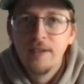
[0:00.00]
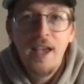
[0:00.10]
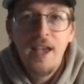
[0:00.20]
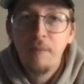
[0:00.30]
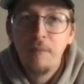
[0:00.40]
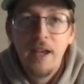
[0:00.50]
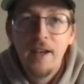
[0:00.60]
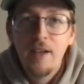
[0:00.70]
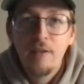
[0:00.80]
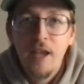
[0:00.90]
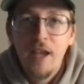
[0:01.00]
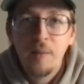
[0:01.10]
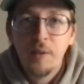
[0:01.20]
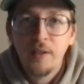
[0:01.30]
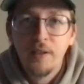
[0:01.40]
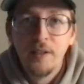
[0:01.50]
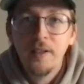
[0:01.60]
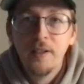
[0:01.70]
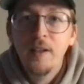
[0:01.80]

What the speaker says: He's half man, half caterpillar.